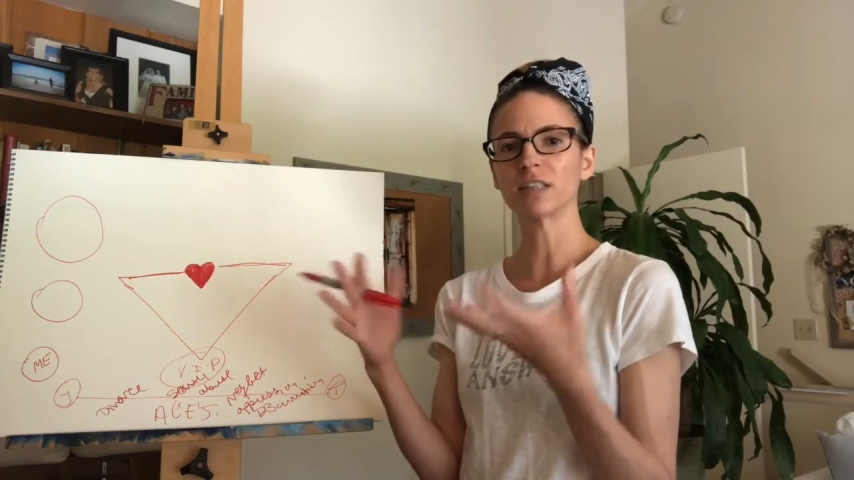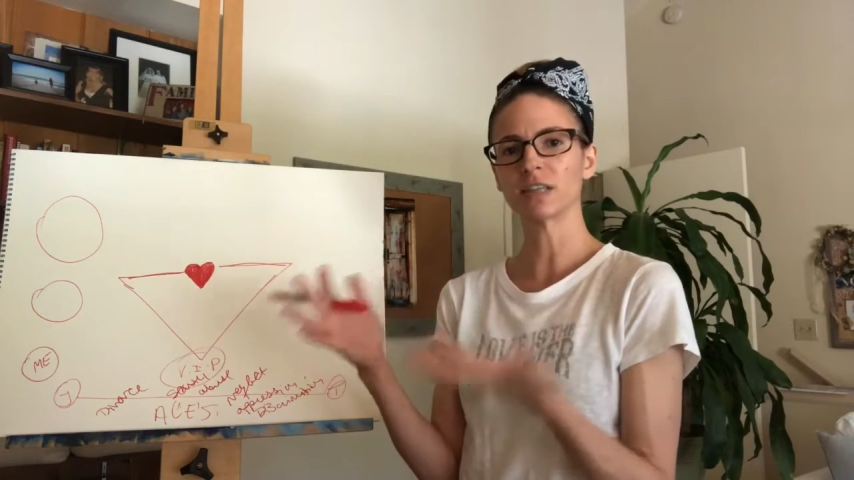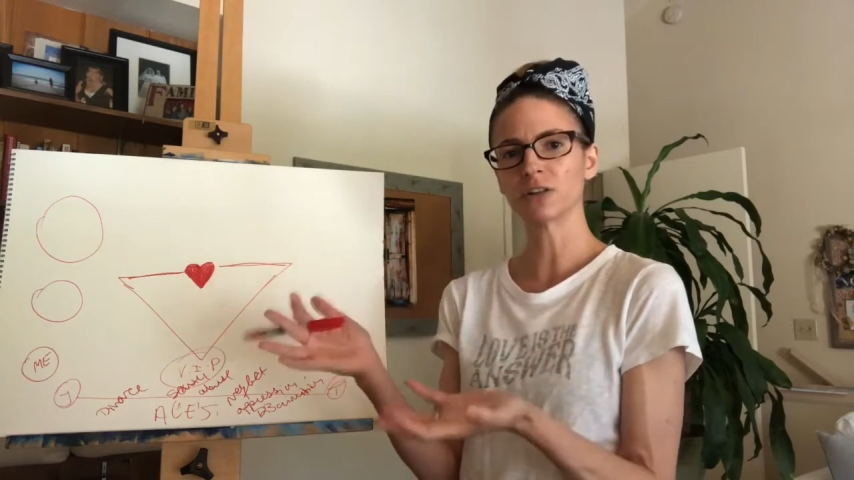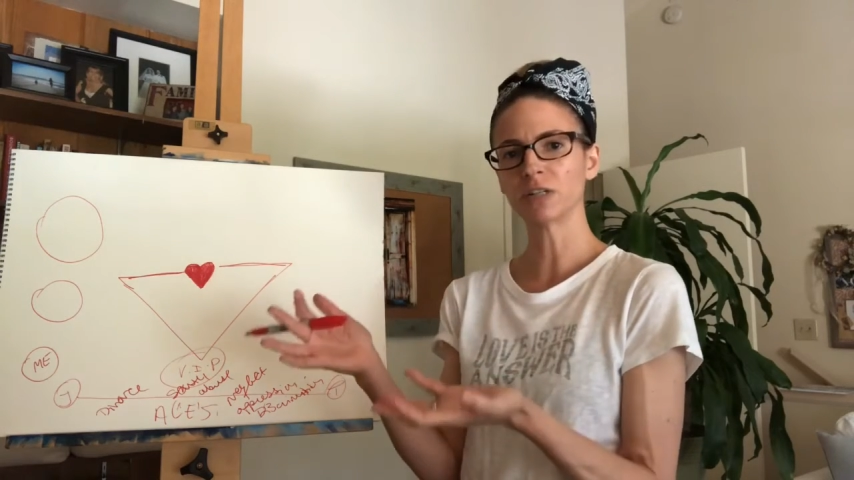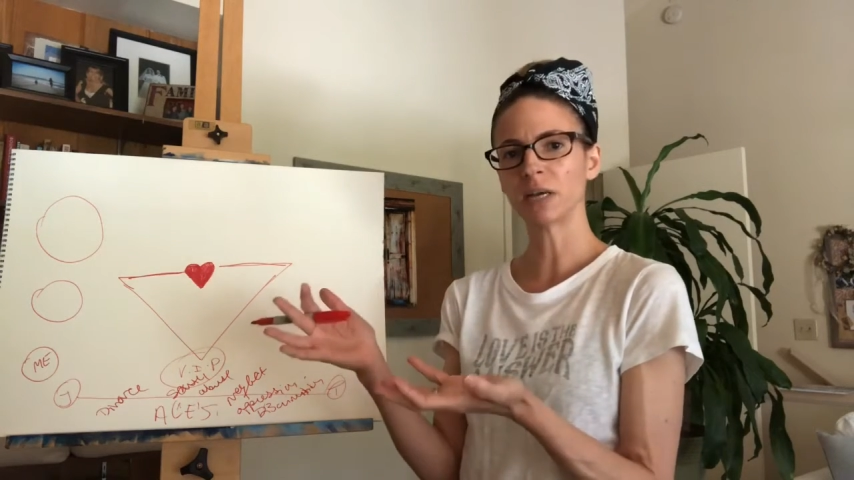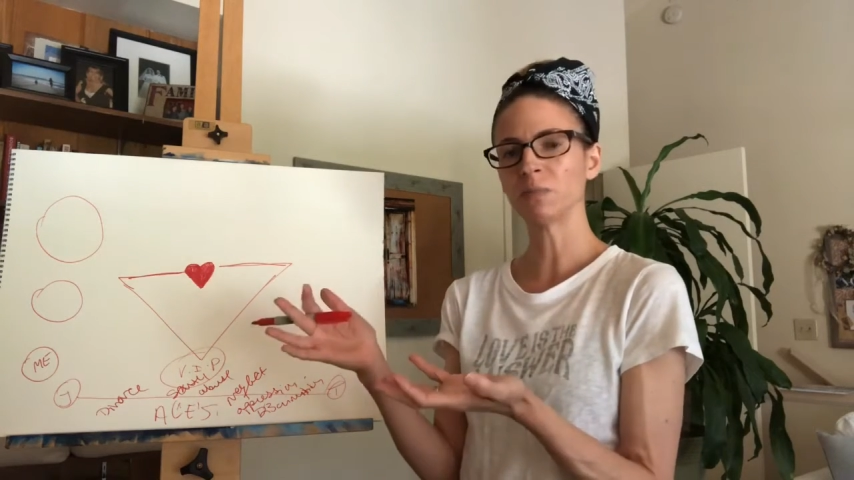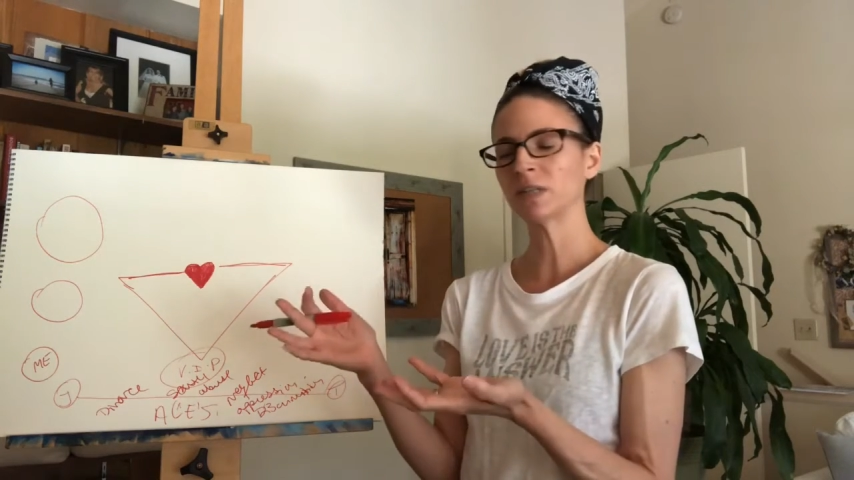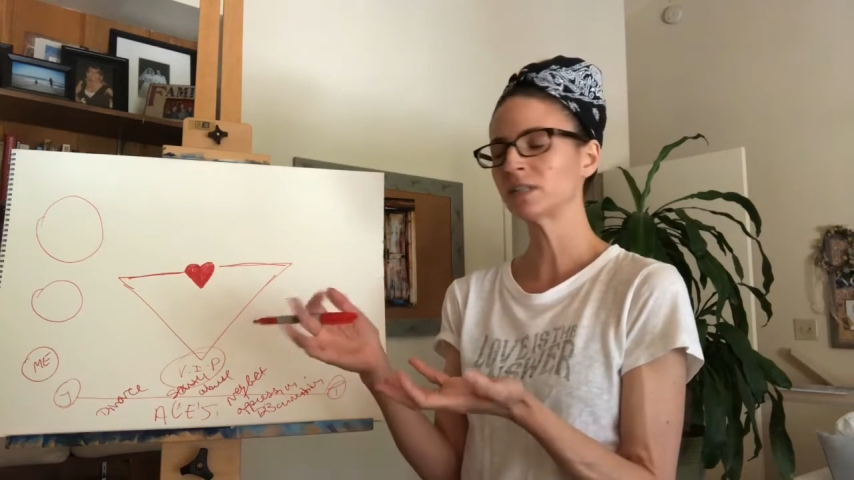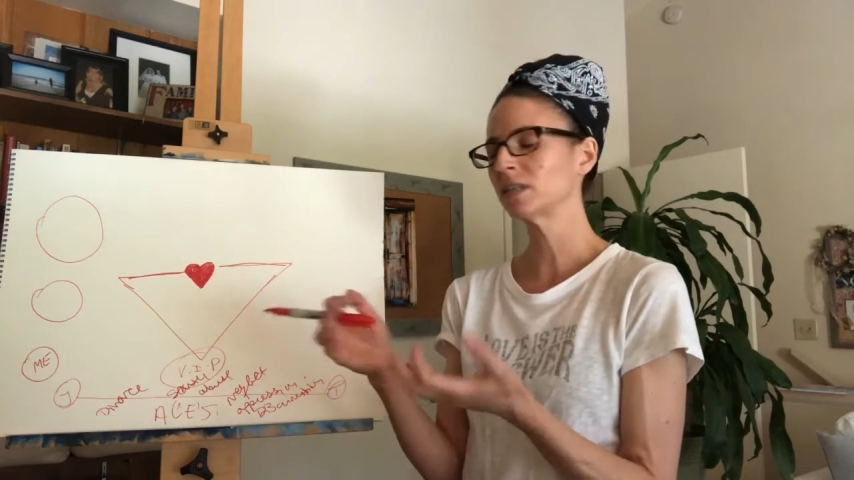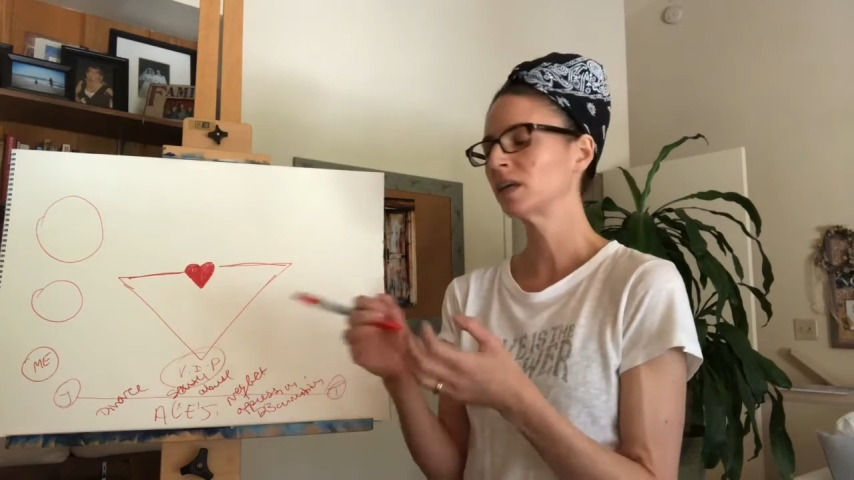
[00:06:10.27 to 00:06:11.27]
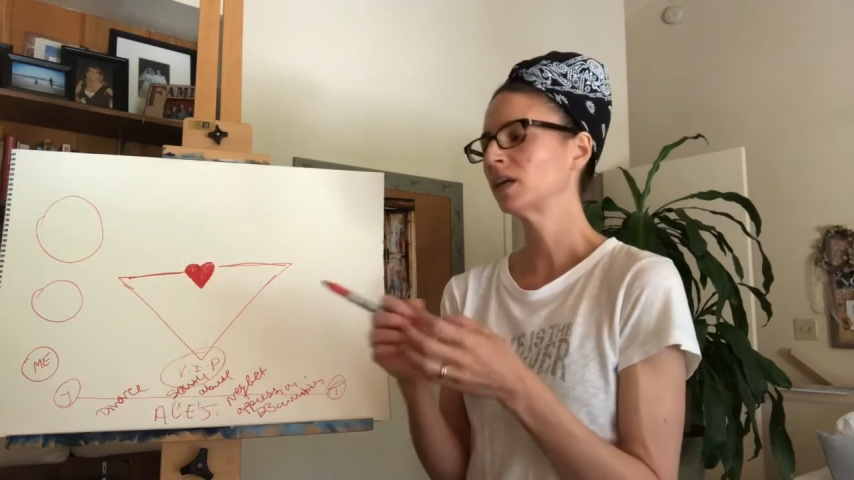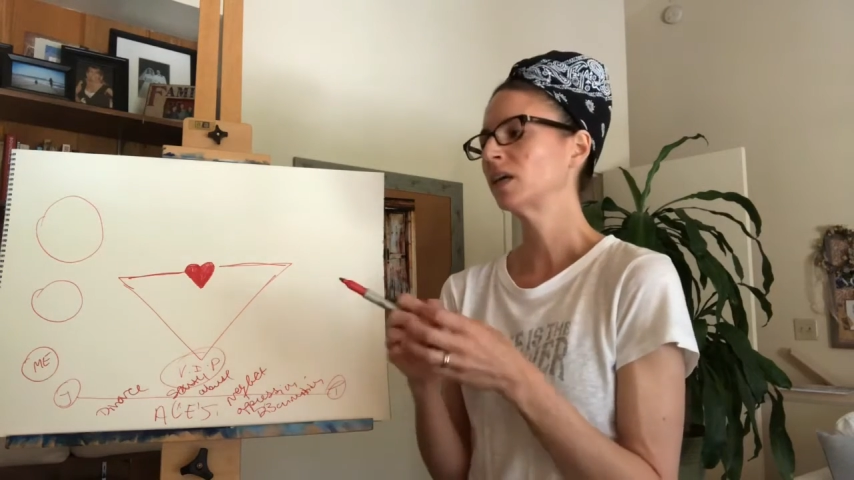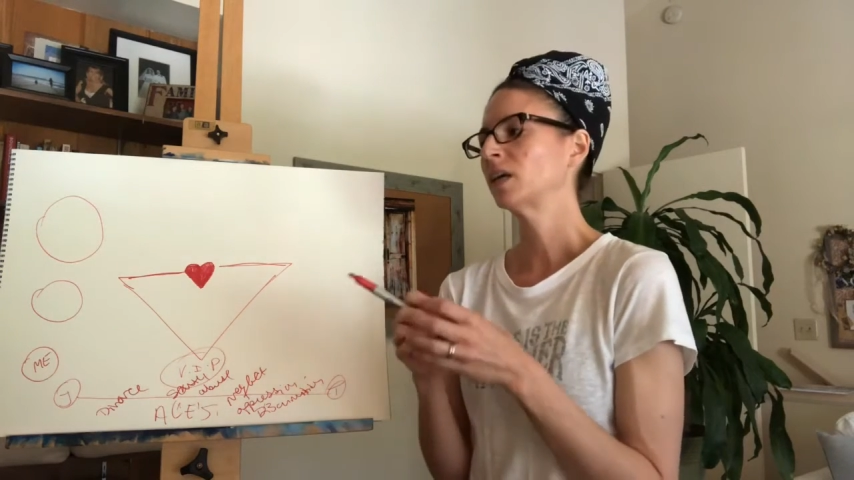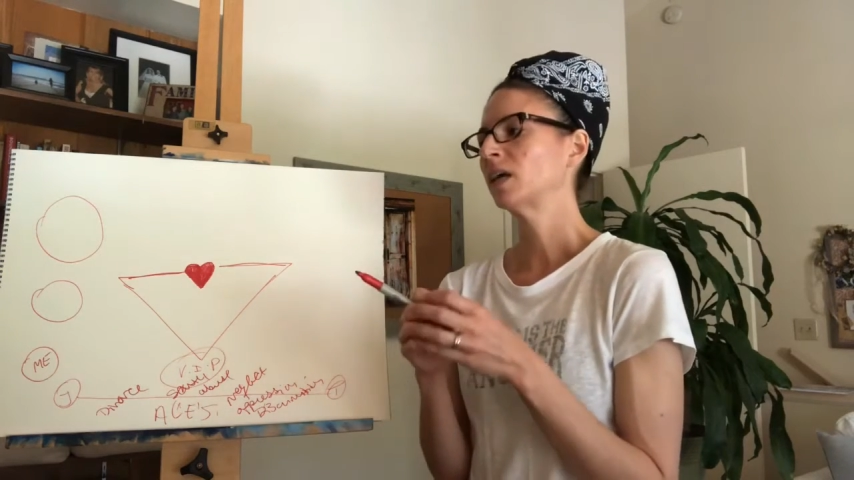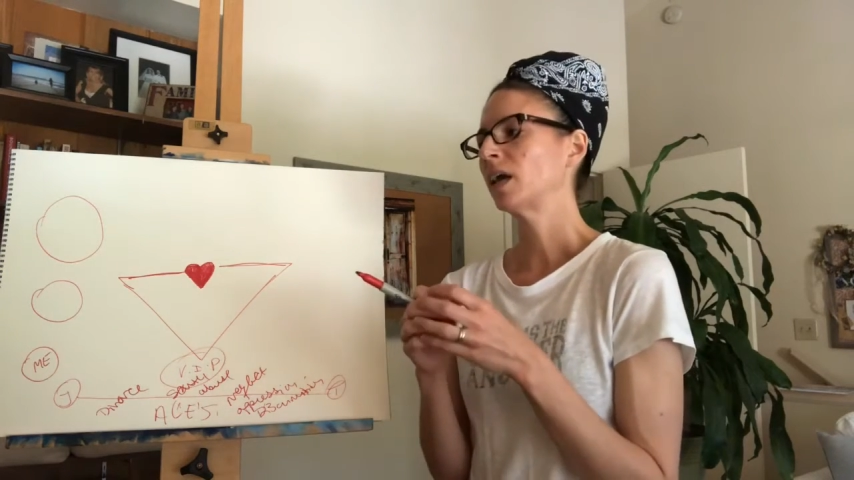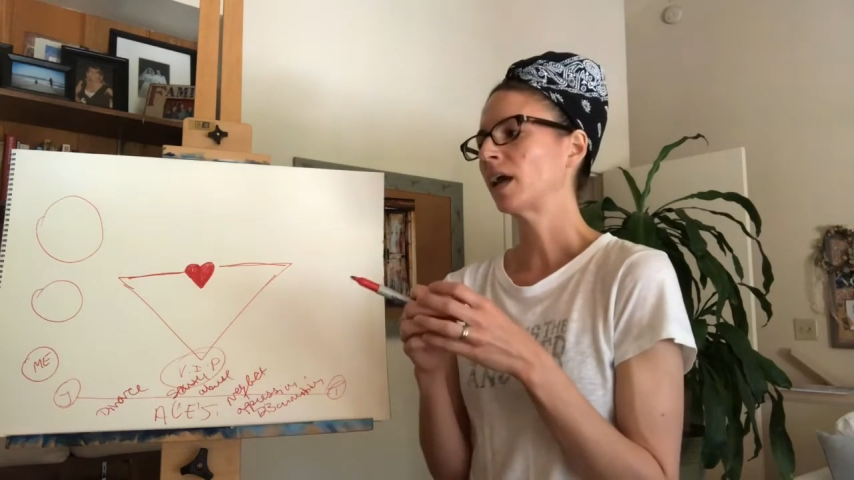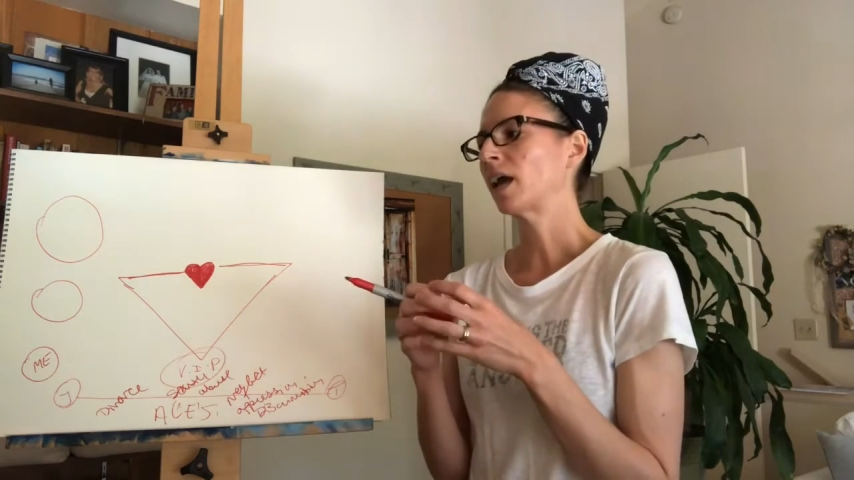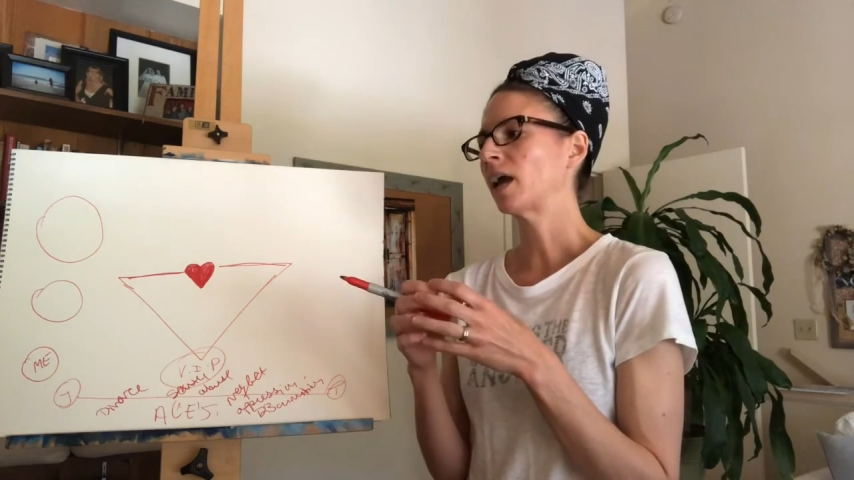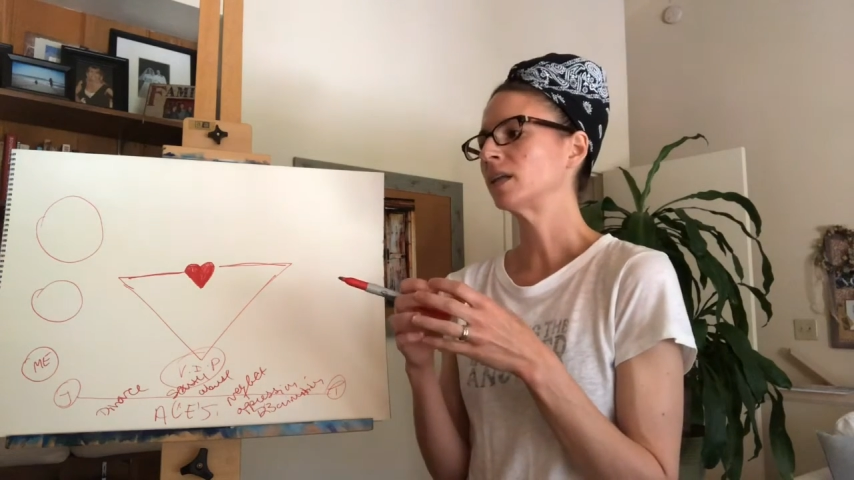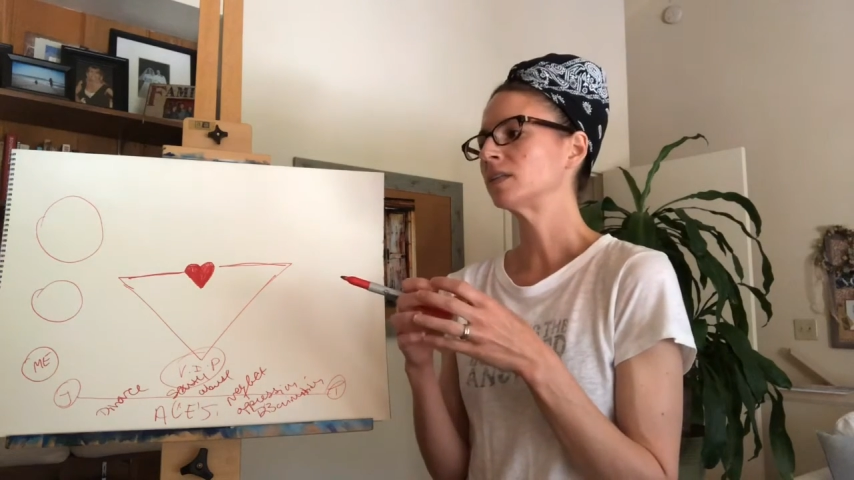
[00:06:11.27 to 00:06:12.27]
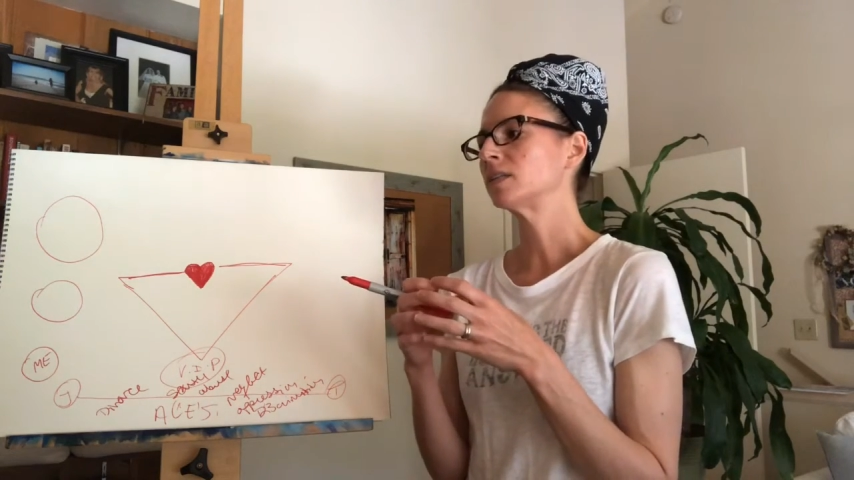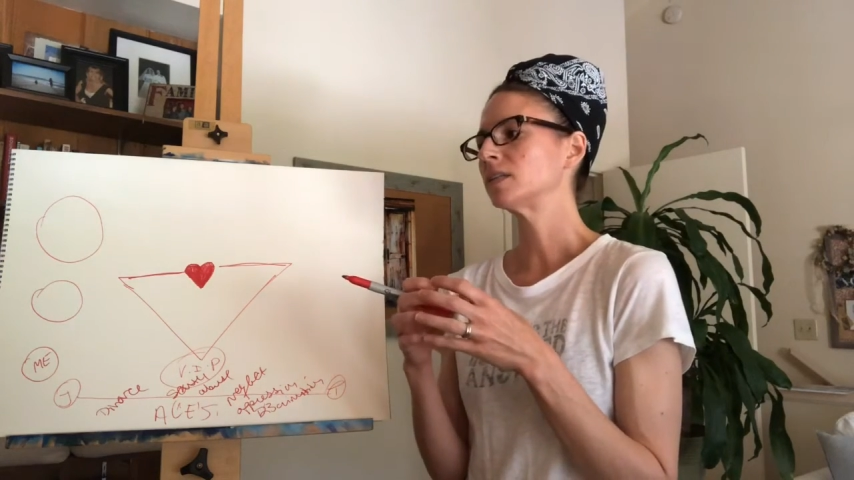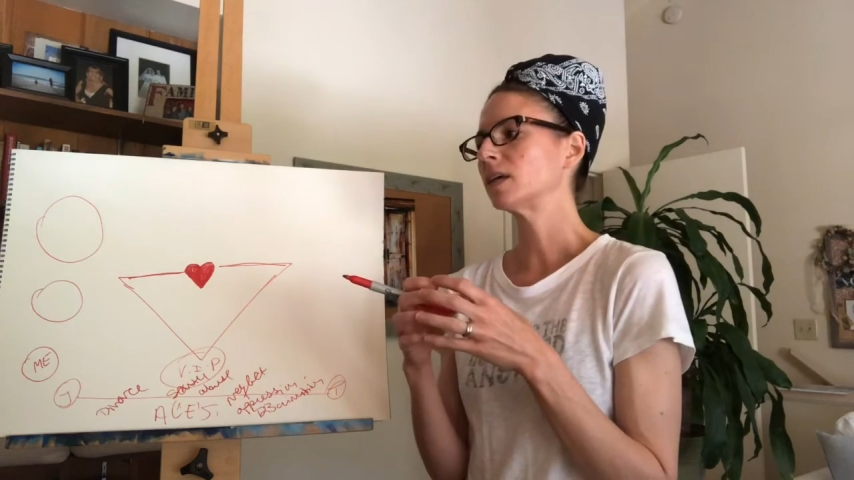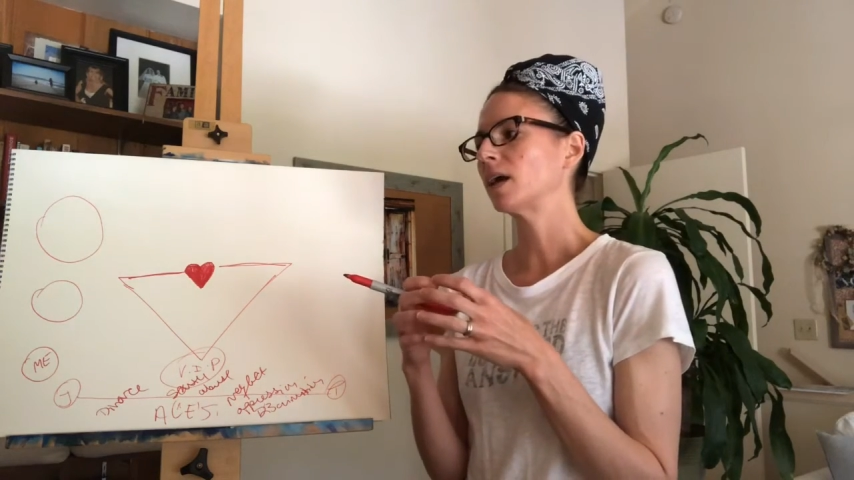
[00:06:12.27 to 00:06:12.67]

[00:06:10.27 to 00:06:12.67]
as entertainment, and